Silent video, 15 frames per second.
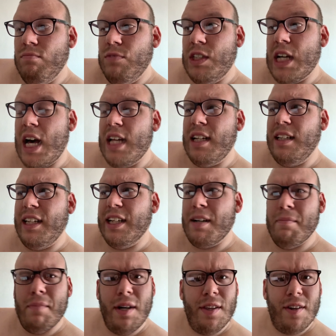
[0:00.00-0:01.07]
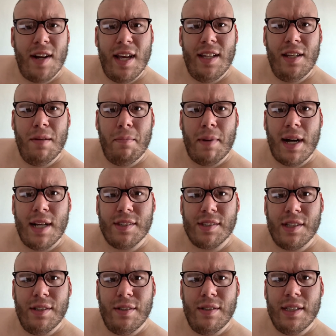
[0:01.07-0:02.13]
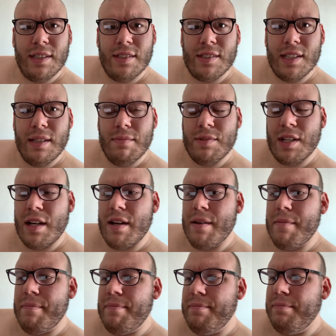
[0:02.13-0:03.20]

kind of like a mother hen to Bosco at the same time.